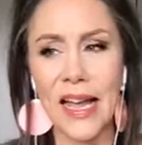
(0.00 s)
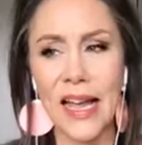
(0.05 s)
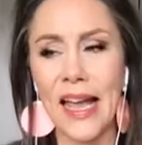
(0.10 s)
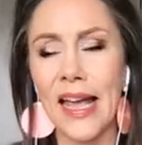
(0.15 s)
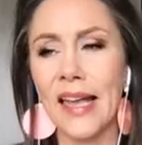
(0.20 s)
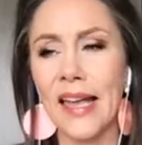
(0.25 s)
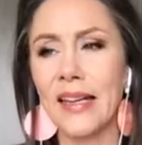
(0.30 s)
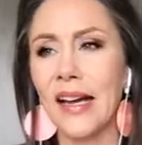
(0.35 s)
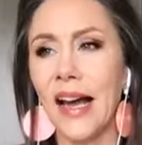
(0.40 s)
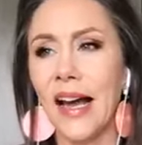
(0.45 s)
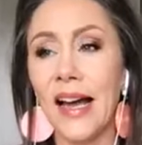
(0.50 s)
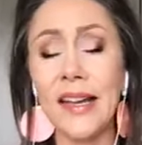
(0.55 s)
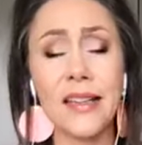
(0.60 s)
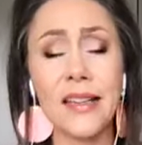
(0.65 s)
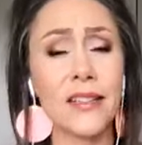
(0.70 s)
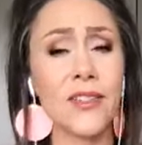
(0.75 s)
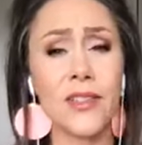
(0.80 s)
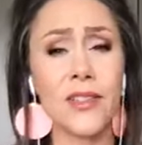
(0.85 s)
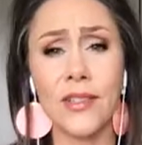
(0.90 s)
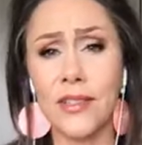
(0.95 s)
And I
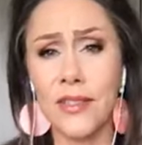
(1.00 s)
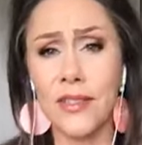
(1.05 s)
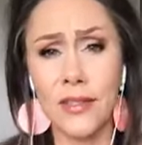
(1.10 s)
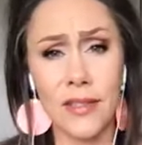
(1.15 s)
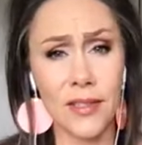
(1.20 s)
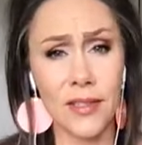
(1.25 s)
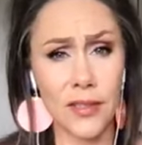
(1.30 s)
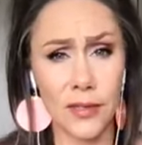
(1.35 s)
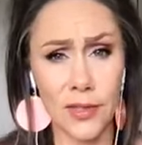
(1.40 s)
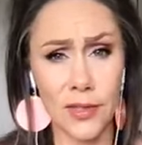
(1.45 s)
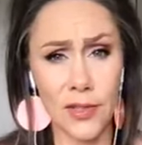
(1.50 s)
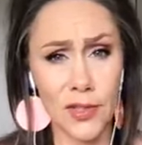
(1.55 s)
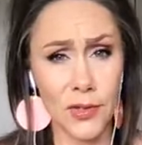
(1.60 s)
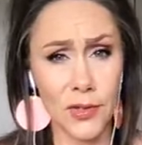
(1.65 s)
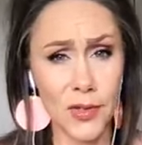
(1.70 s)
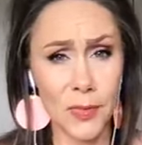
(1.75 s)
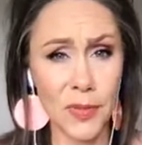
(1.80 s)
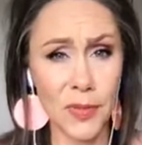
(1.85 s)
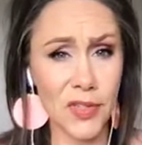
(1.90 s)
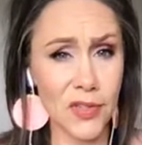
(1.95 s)
can just as easily
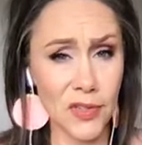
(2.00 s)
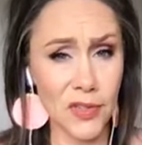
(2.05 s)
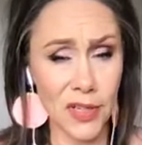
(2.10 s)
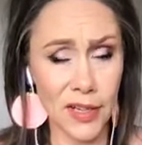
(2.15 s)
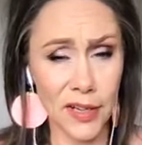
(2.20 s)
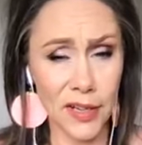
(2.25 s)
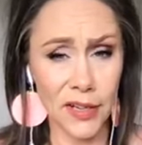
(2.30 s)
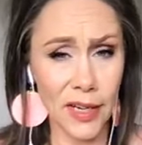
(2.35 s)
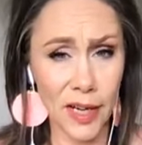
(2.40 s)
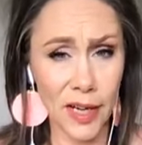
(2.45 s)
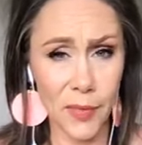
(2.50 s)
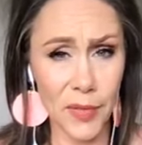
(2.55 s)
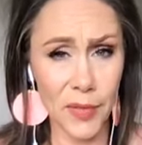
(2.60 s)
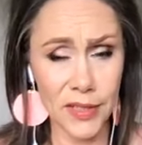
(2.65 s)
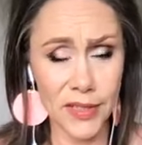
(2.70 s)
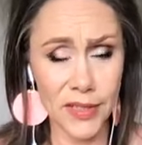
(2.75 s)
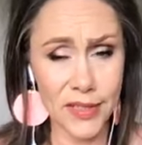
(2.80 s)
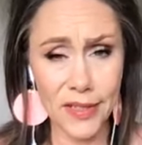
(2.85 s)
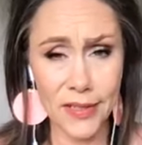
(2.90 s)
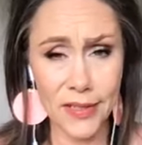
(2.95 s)
choose misery and
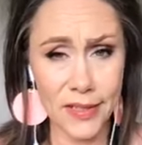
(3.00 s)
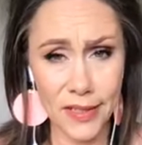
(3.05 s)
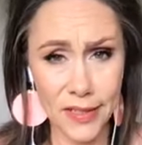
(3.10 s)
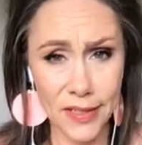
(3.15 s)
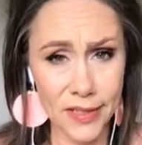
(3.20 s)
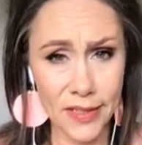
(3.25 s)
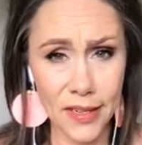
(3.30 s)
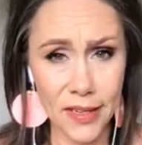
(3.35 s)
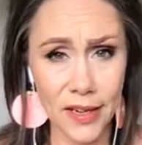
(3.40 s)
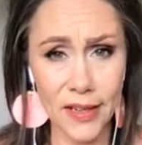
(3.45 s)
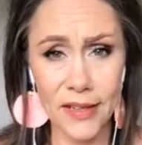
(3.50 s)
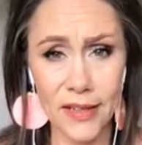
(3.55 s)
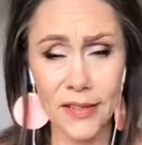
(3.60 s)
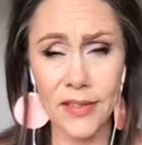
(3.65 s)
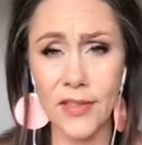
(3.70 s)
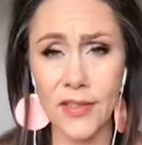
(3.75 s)
unhappiness as the next guy.